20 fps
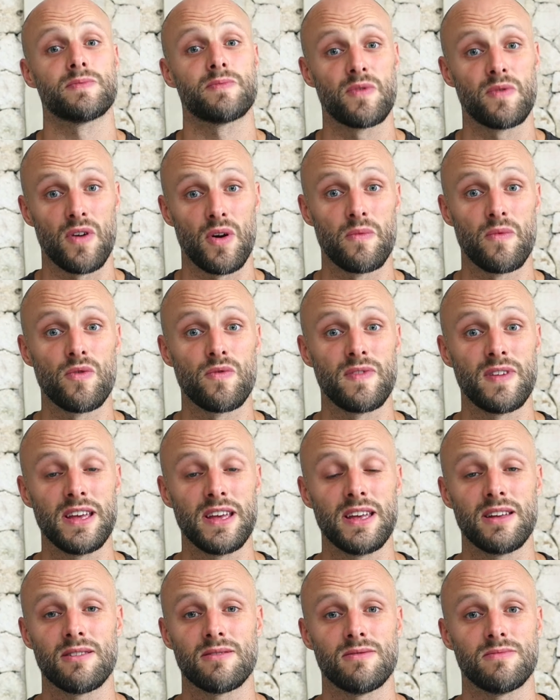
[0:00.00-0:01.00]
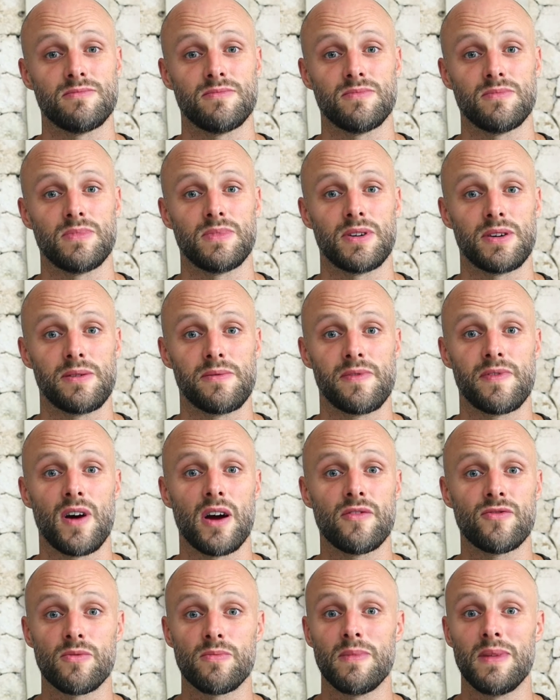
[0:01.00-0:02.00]
From roughly
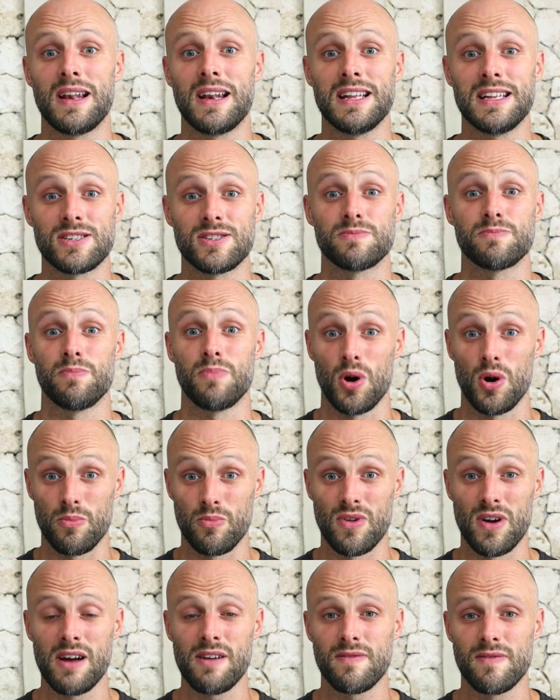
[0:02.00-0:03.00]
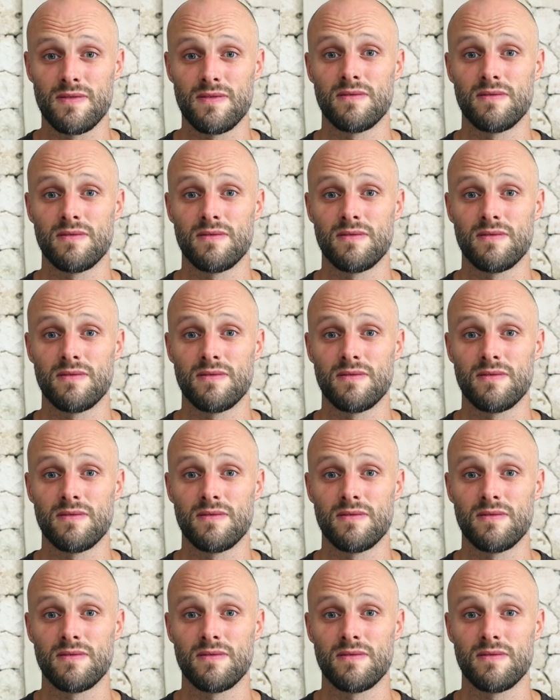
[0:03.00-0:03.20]
500 milliliters per breath,